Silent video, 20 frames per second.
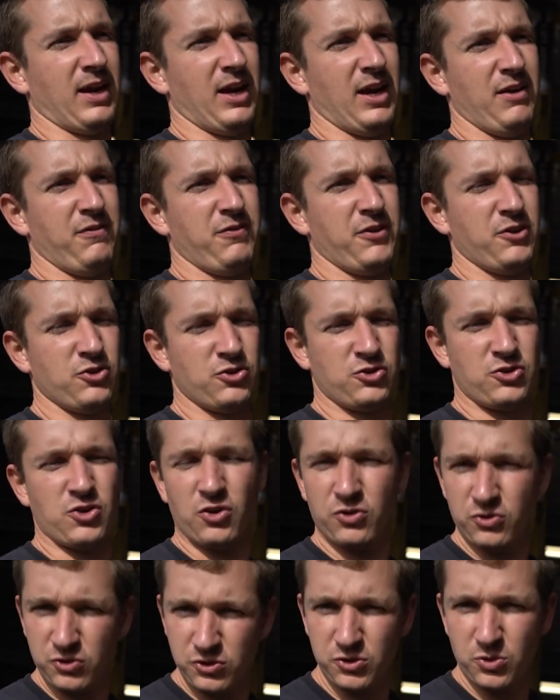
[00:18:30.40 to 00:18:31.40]
if they just
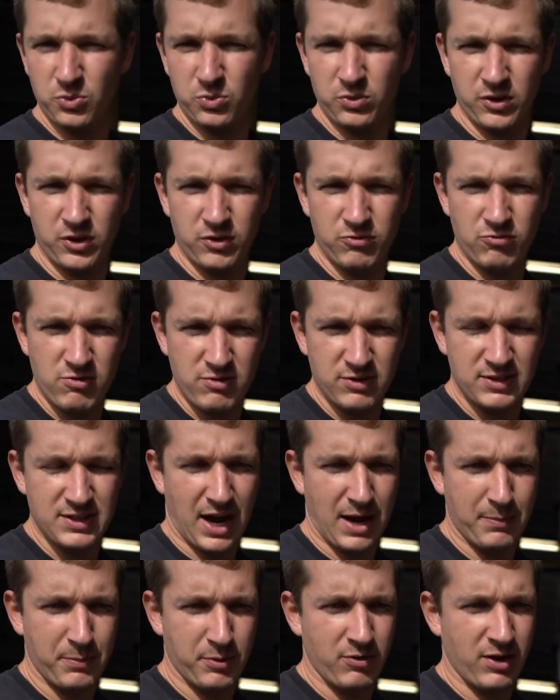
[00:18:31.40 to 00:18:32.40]
don't suit the
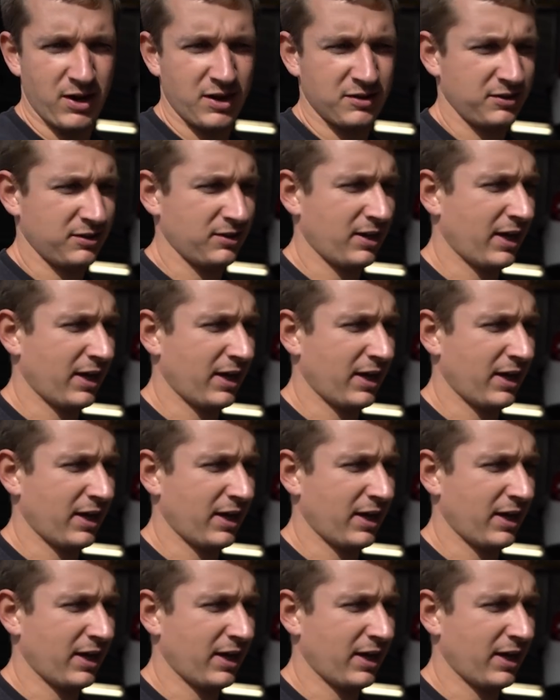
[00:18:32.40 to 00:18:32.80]
type of racing.